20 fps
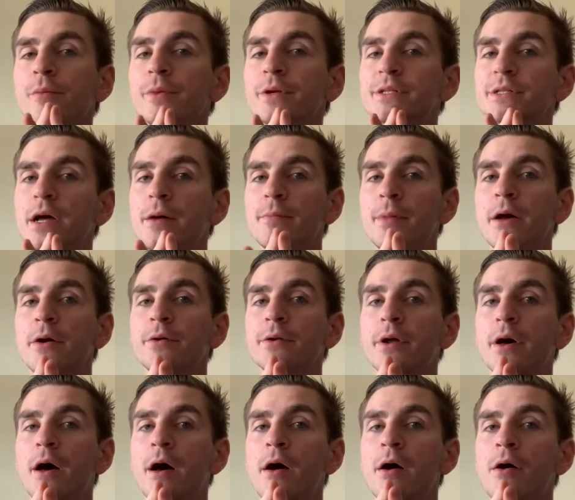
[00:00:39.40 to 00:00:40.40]
amount
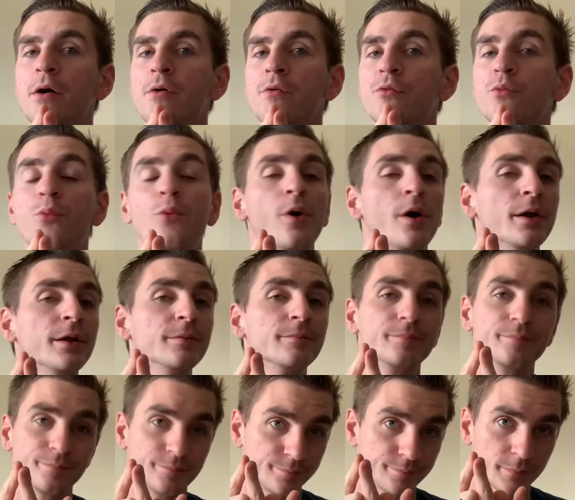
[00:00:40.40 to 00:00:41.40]
of what
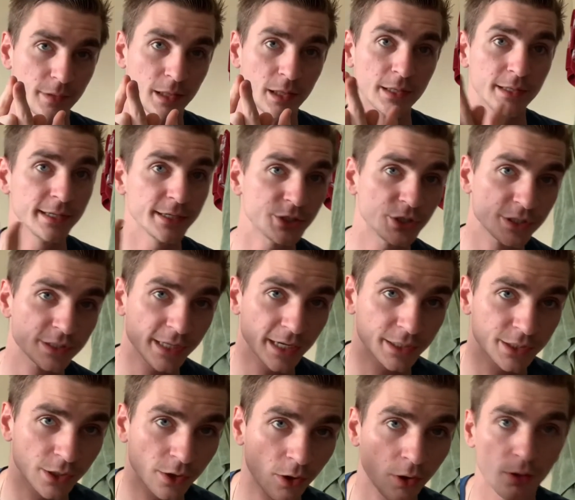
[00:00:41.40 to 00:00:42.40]
clinicians like
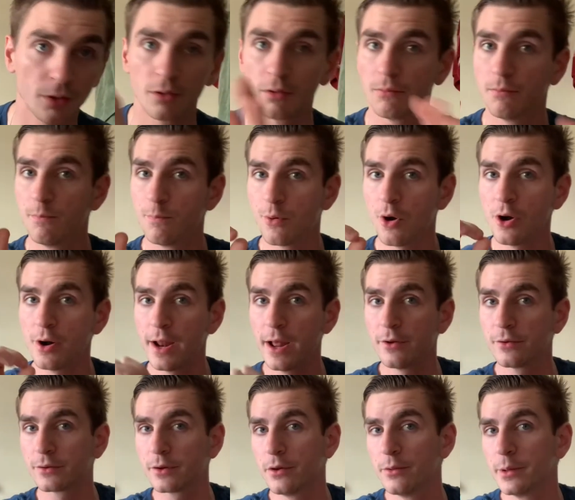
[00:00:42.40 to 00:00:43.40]
to call
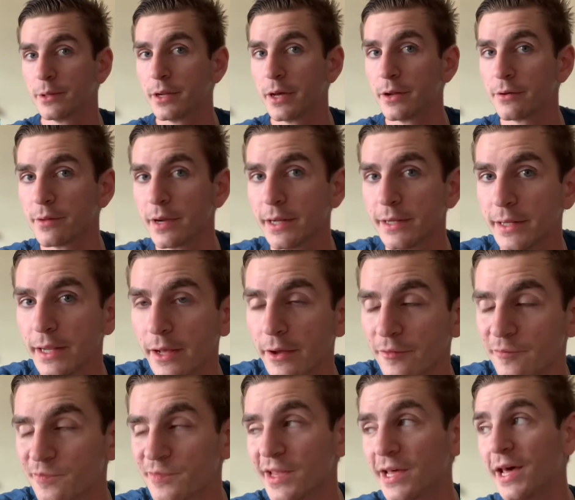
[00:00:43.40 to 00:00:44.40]
burnout going on right now.
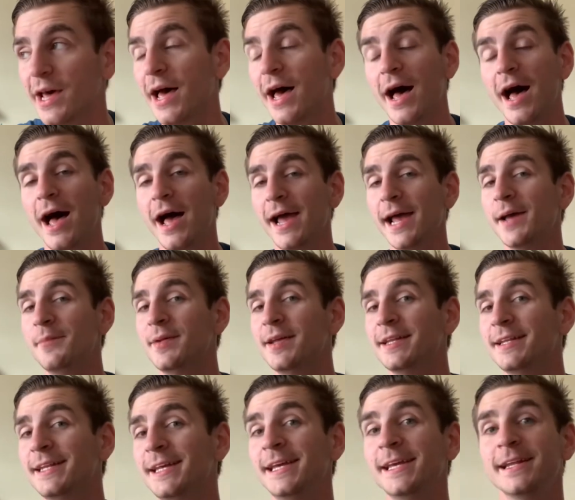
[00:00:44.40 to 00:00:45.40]
I am
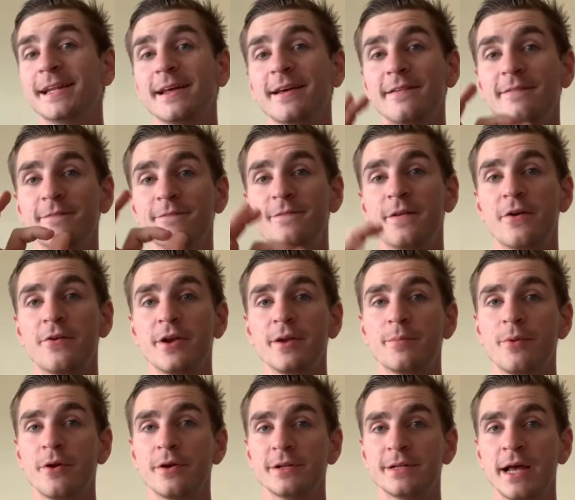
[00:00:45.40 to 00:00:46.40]
indeed very
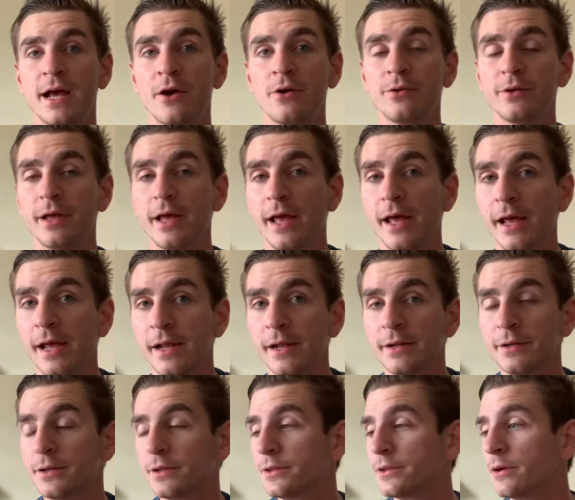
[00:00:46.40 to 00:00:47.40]
burnt out,
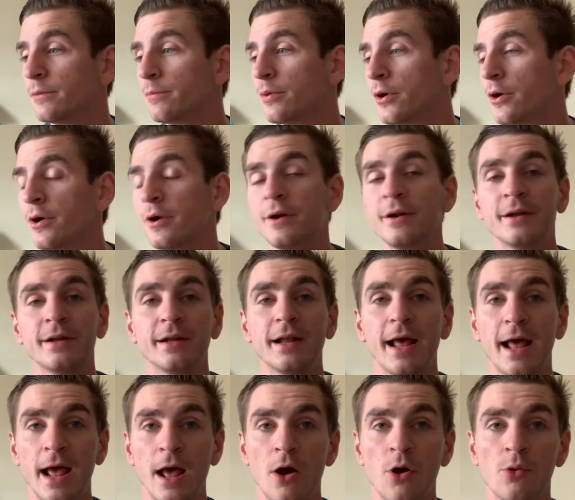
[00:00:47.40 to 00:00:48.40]
and the
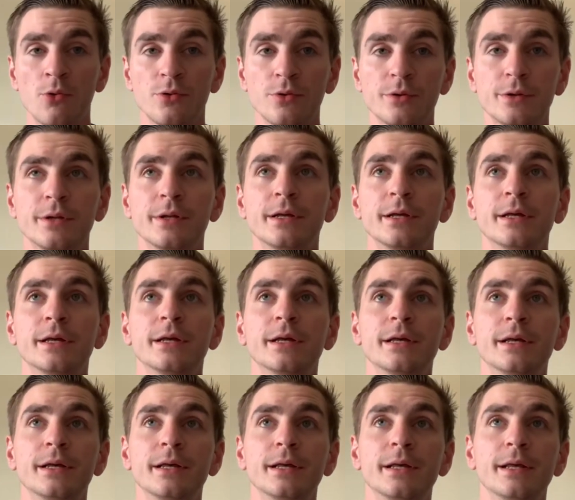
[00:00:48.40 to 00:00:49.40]
burnout
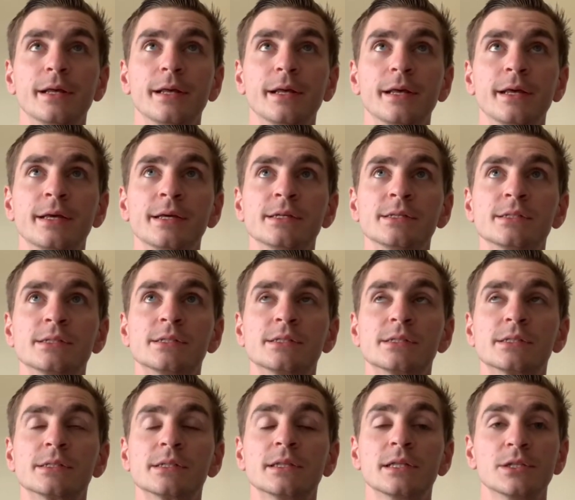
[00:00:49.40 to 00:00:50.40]

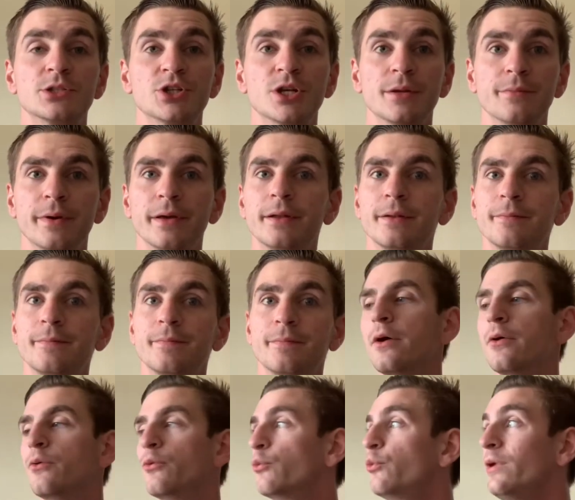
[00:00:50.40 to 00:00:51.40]
is legitimate.
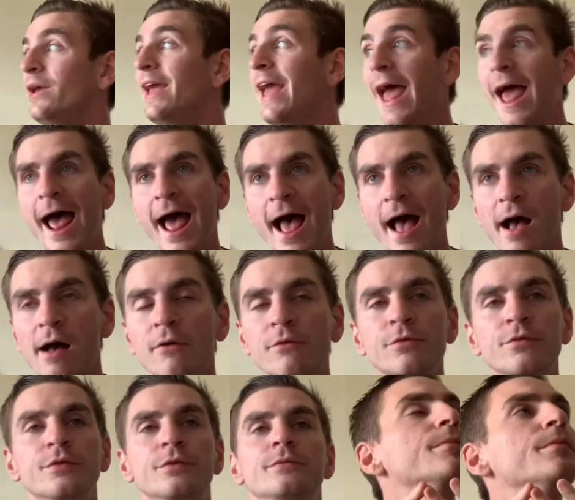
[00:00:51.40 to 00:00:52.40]
We have
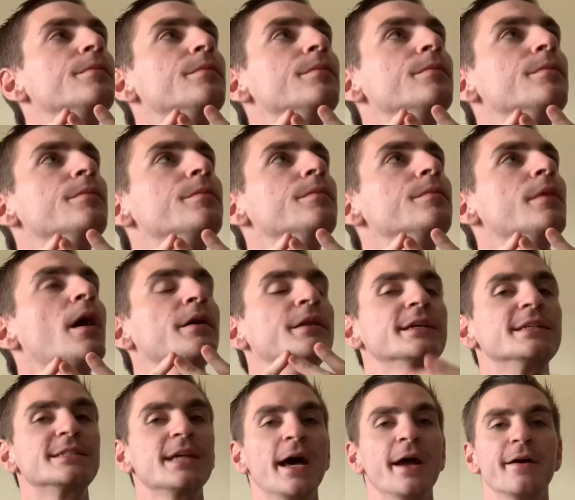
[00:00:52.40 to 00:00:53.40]
a
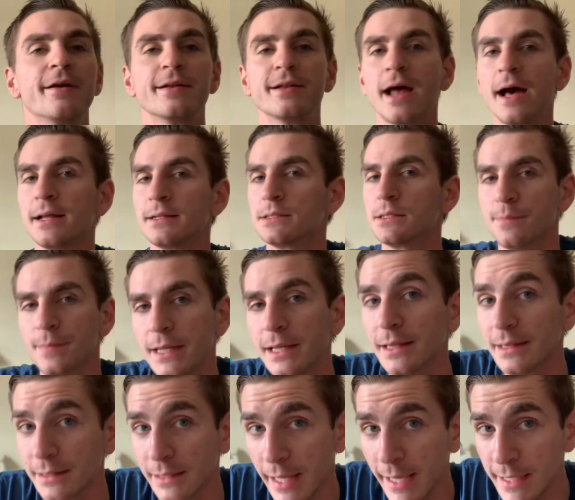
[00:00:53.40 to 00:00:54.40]
desire not to be
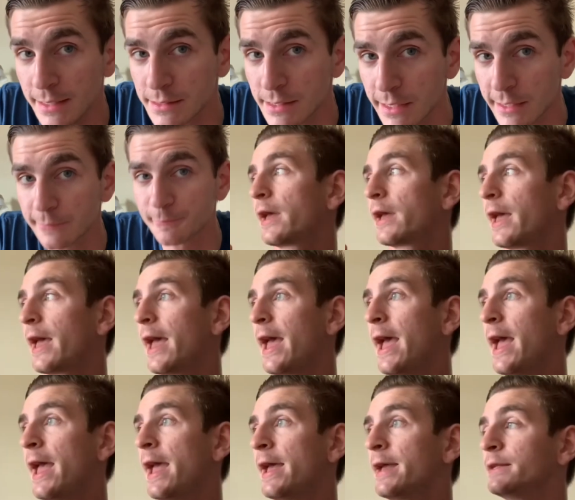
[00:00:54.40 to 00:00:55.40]
lazy
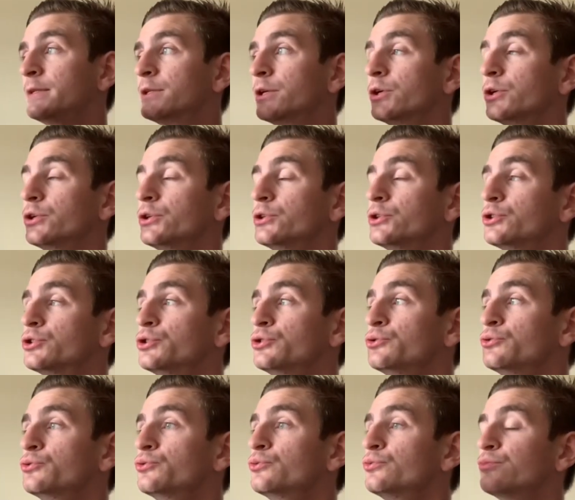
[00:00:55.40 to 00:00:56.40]
and
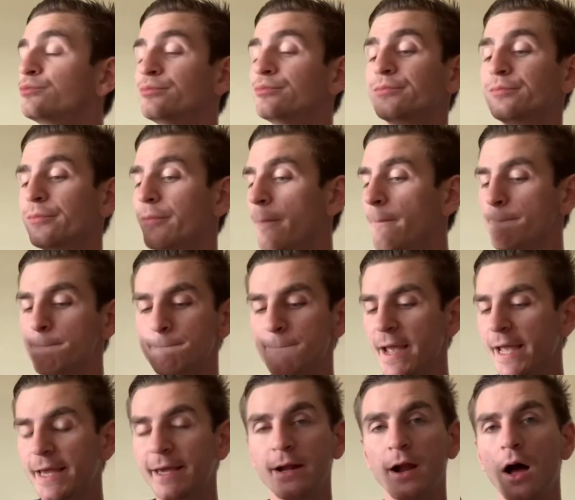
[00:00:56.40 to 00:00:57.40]
to
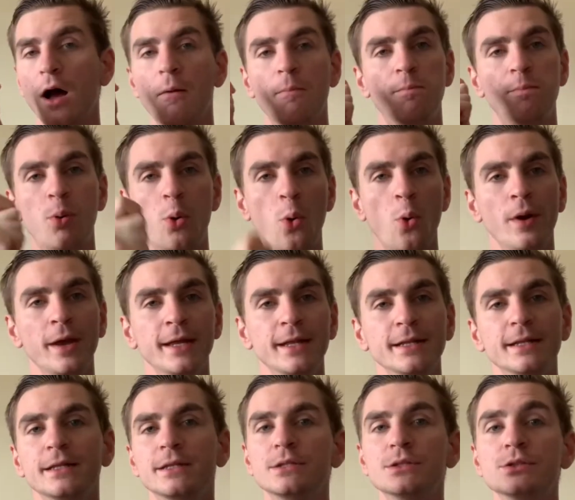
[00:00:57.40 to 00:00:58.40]
make it a point
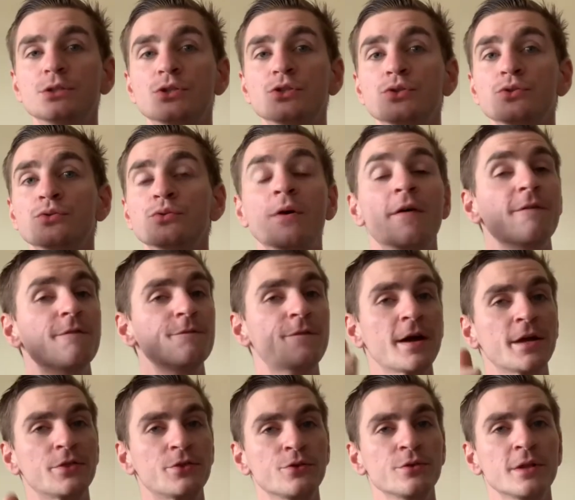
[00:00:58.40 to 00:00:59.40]
to
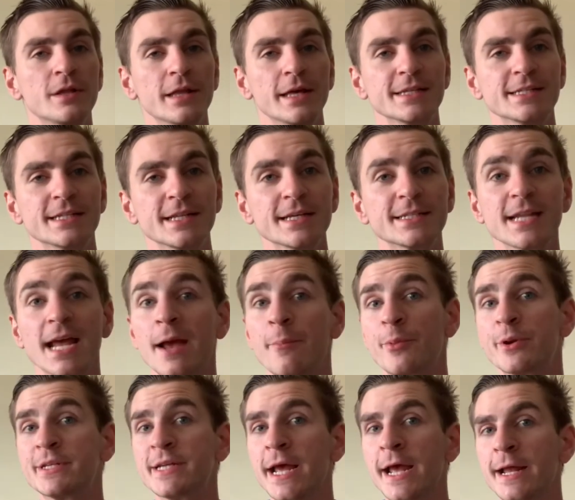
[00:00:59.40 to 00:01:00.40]
fight through the laziness and
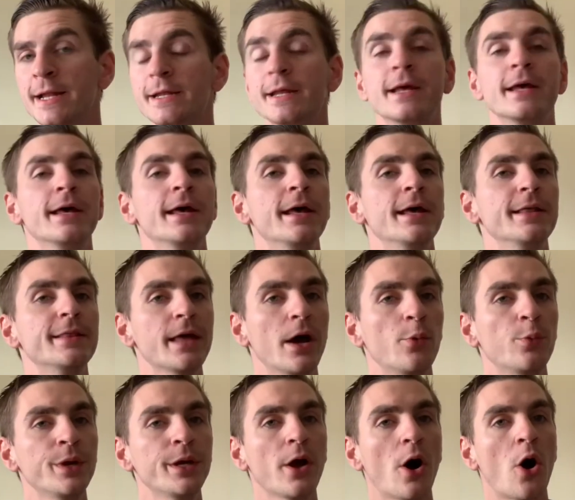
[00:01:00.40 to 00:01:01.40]
pretend that
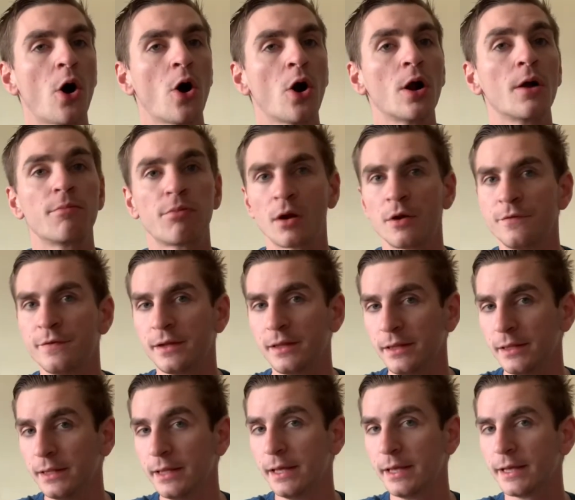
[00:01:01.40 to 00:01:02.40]
we are
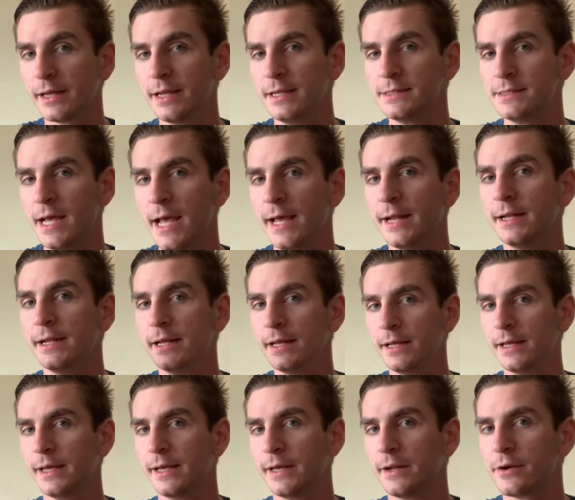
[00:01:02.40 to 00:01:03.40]
perfectly content
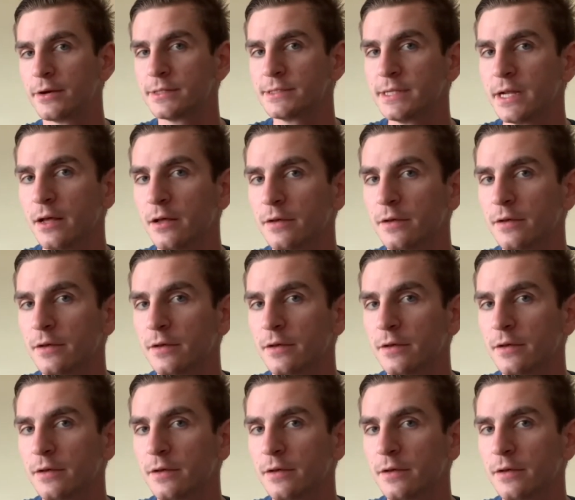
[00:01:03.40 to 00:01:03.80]
in ourselves.